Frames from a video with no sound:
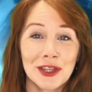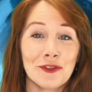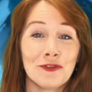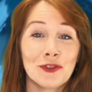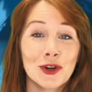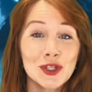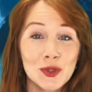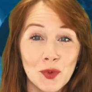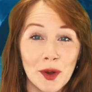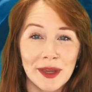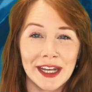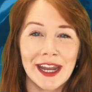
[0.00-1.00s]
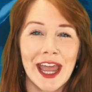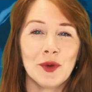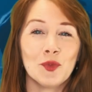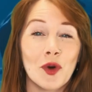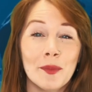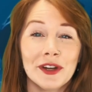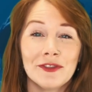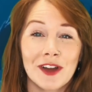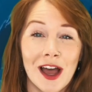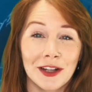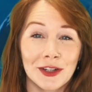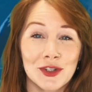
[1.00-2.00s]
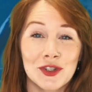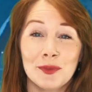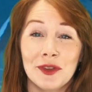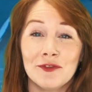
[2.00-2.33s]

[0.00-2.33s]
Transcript: the first woman and woman of color to be